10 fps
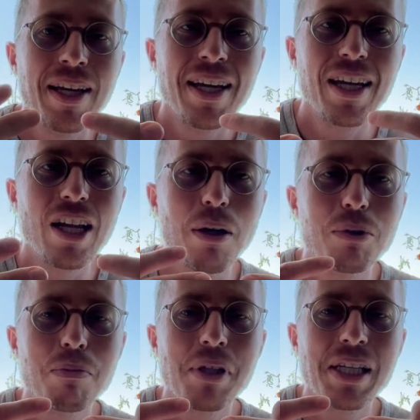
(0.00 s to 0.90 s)
it
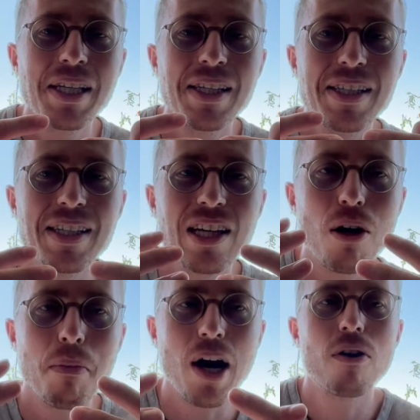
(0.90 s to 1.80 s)
helps me
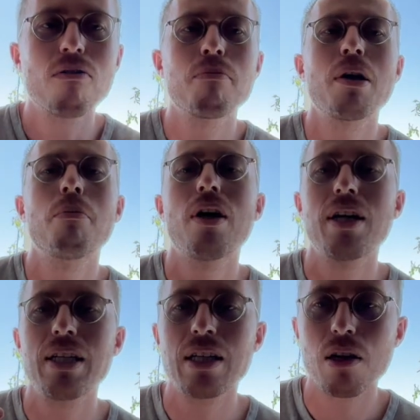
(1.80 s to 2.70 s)
come out of my
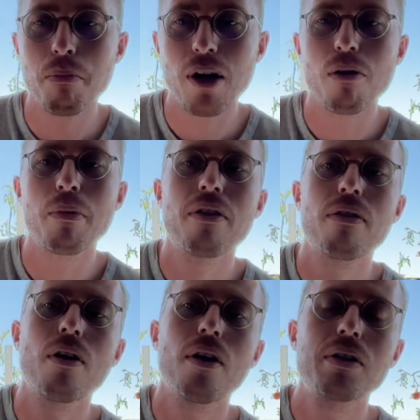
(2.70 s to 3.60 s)
body and come out of my
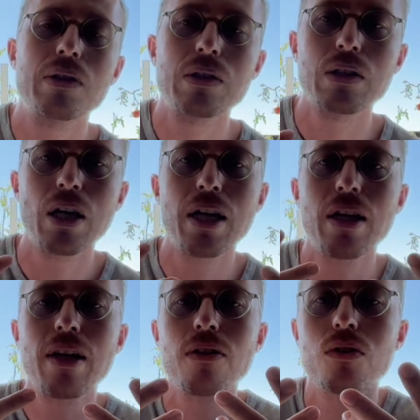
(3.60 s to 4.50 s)
thoughts, and
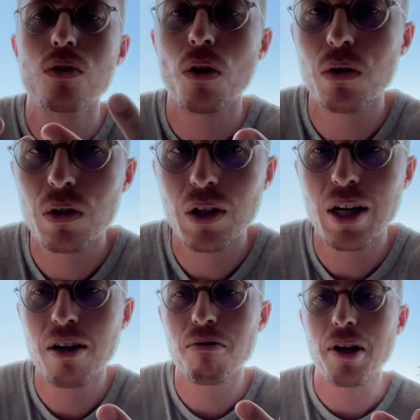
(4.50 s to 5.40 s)
then start
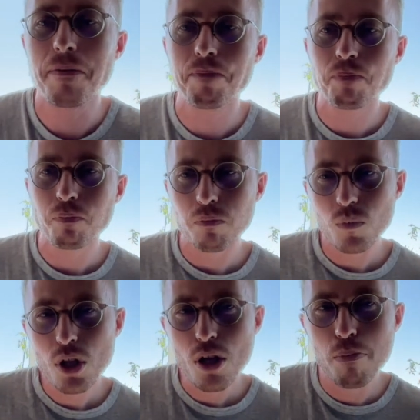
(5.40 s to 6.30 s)
kind of like
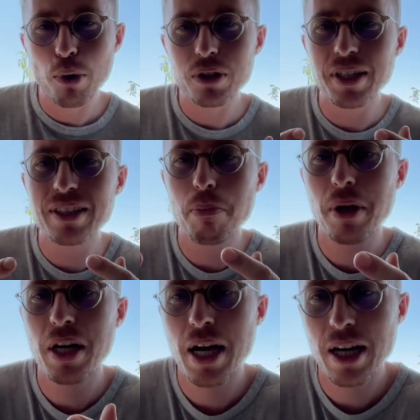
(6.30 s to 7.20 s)

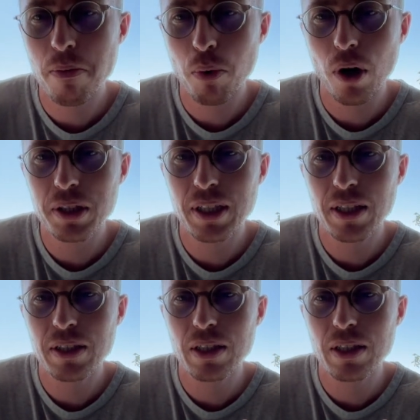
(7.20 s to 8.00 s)
participating in a process.